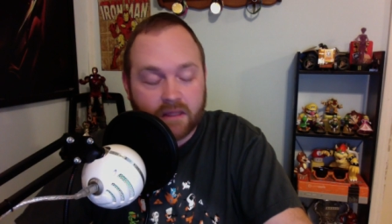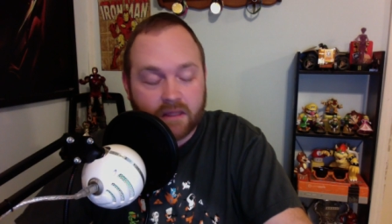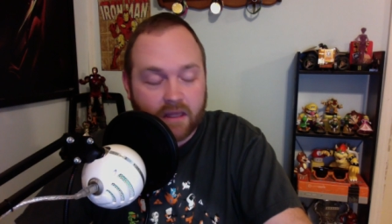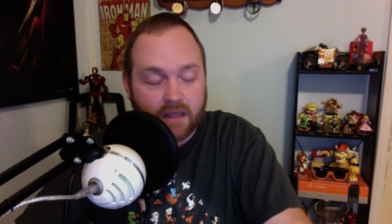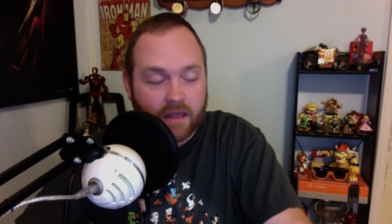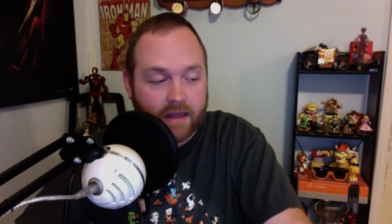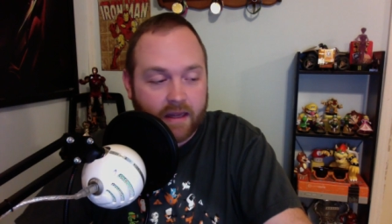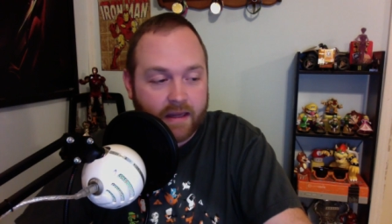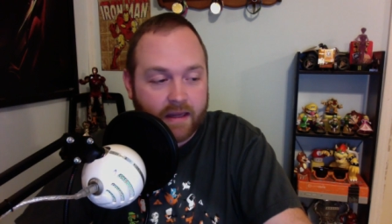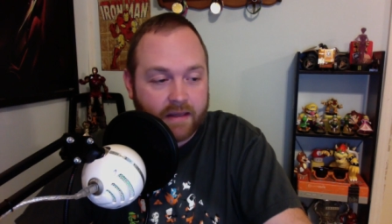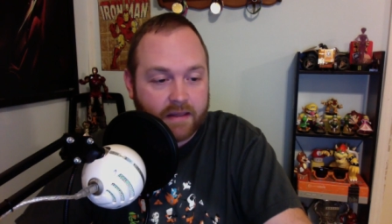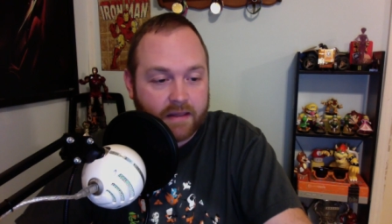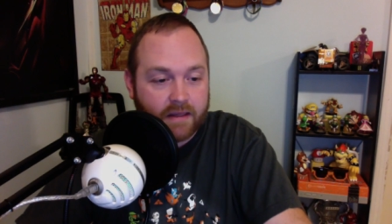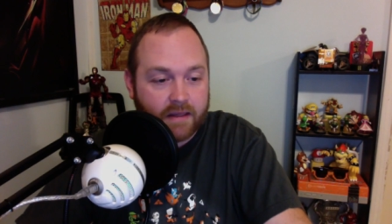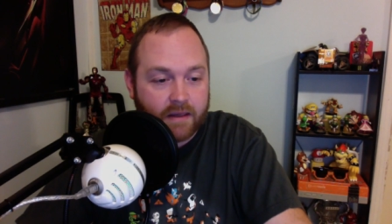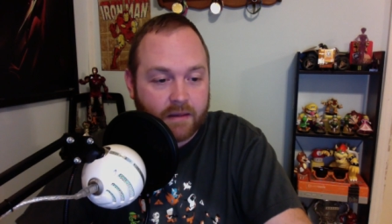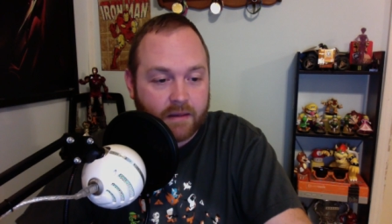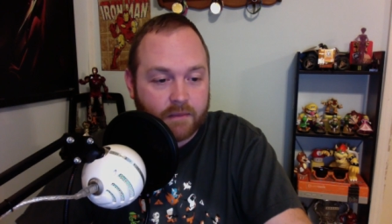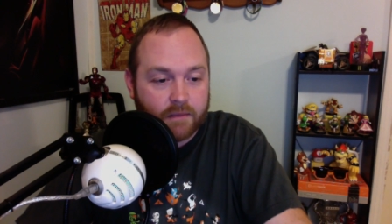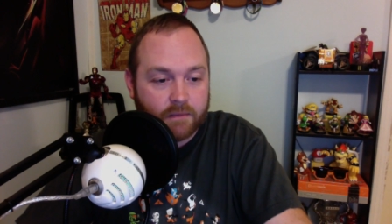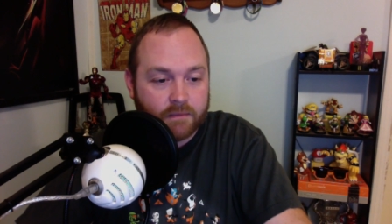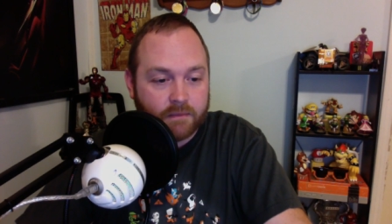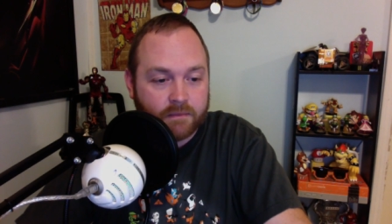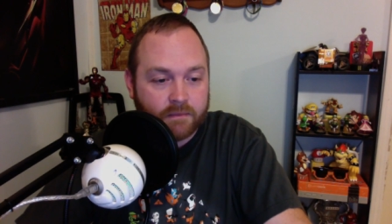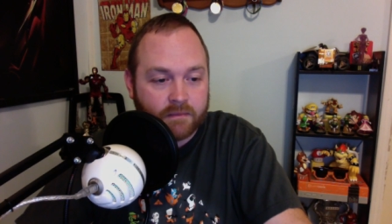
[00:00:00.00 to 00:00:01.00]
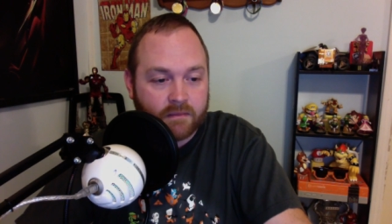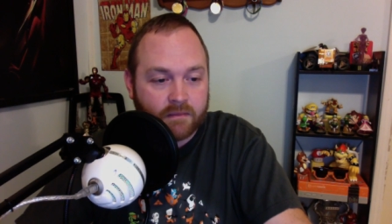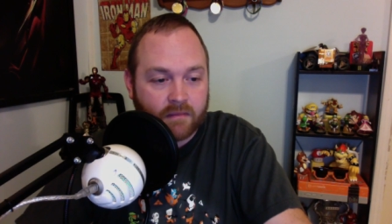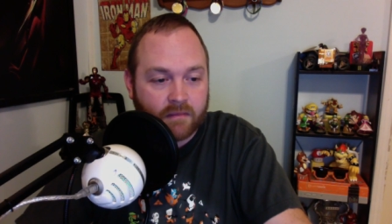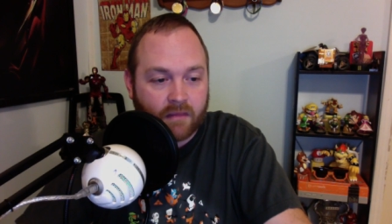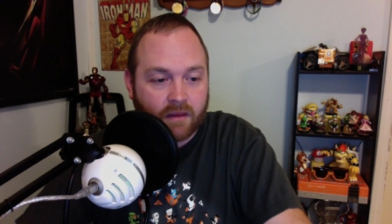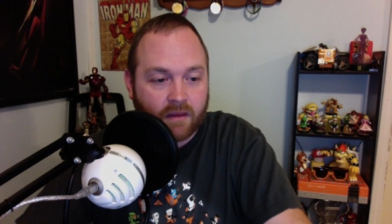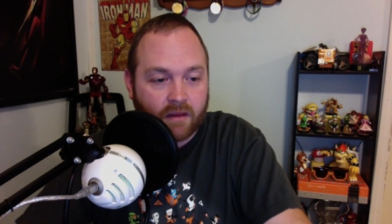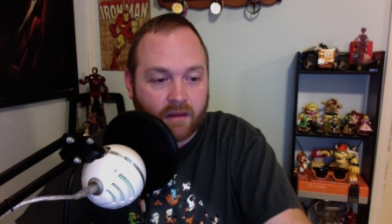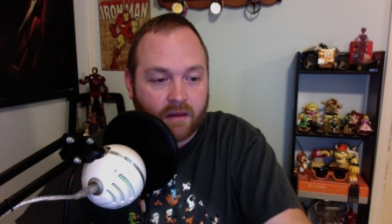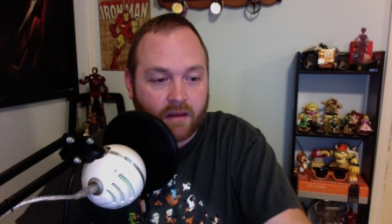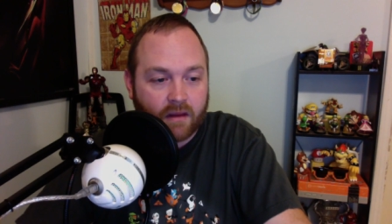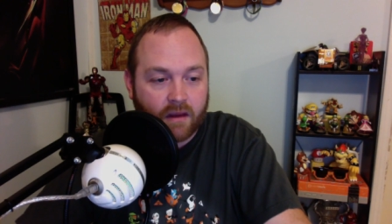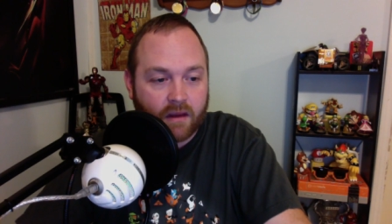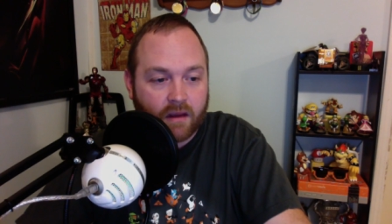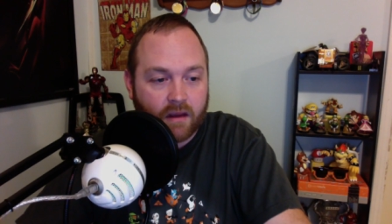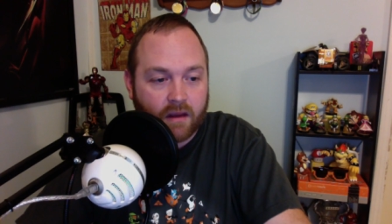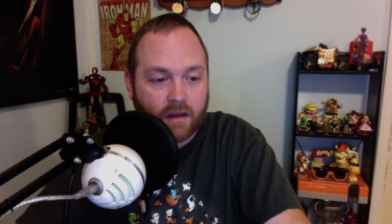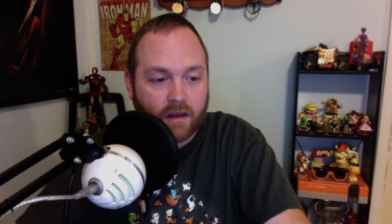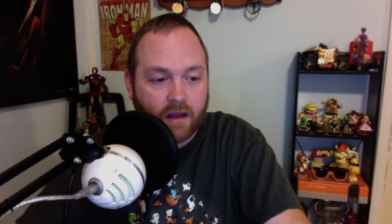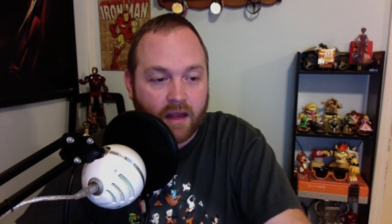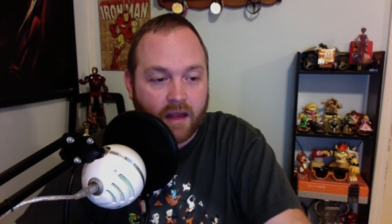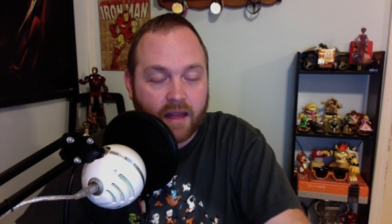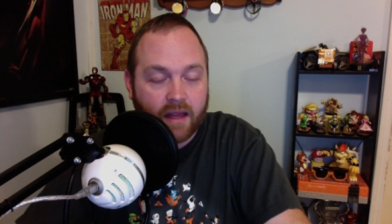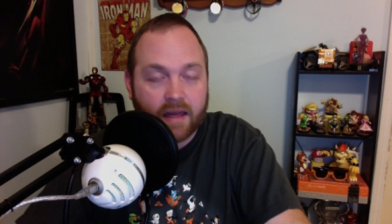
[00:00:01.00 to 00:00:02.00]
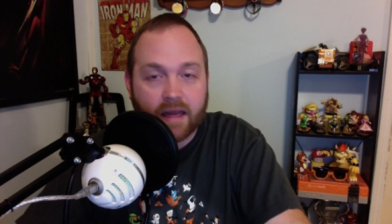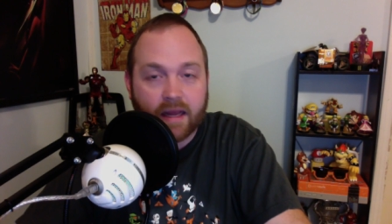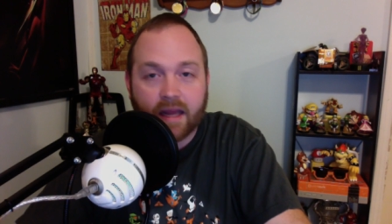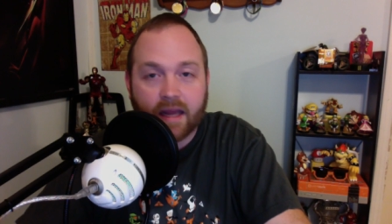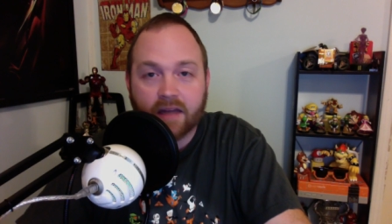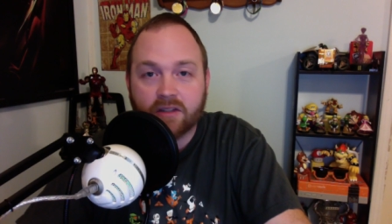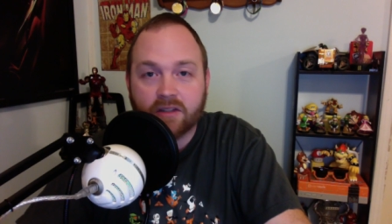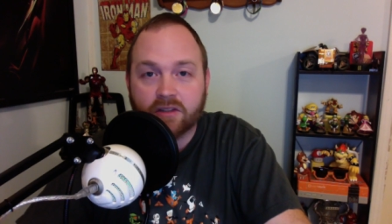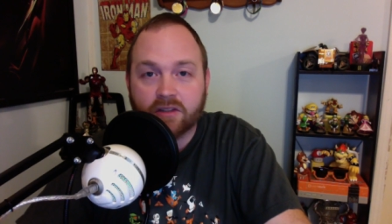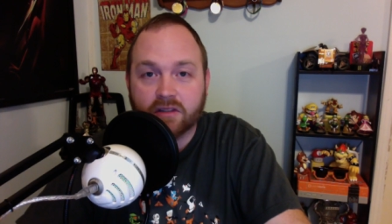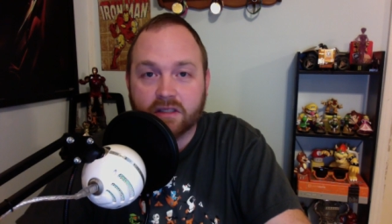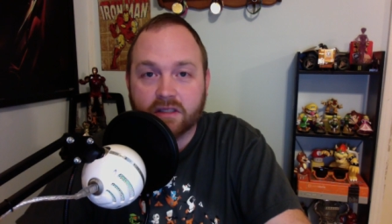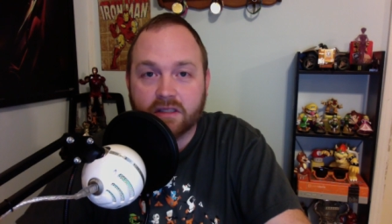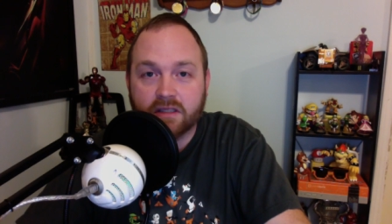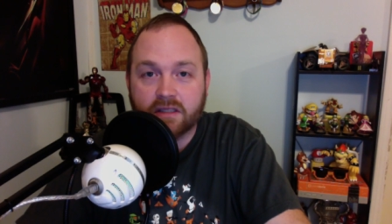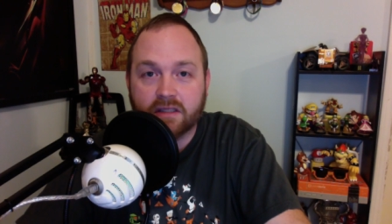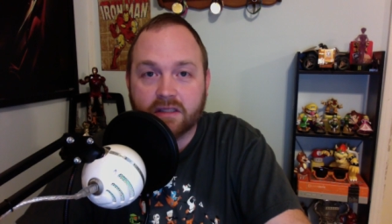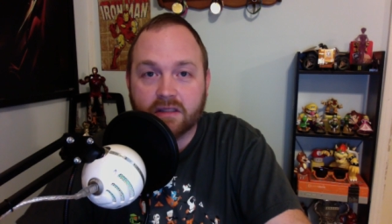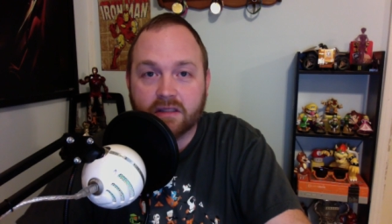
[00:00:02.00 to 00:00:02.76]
And I had actually,